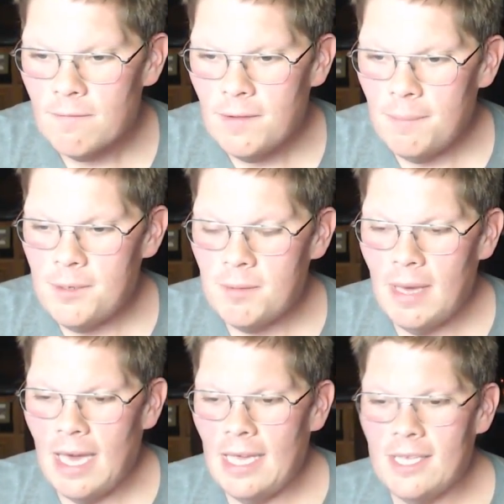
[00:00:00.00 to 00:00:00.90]
Flips
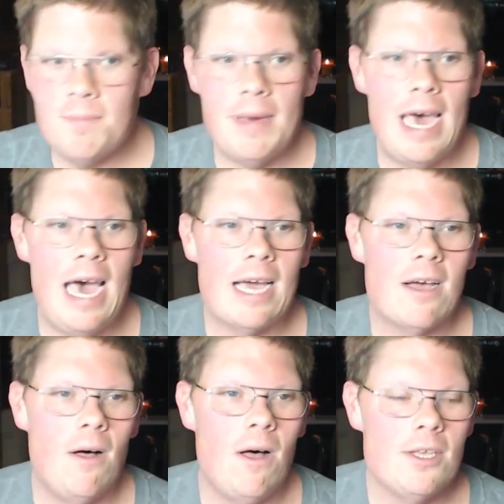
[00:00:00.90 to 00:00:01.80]
May is back.
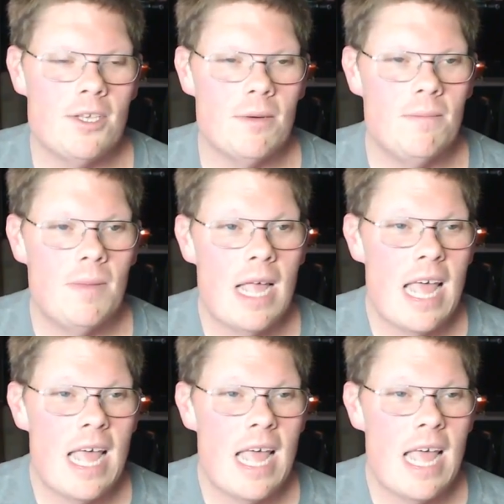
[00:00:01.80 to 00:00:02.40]
Awesome.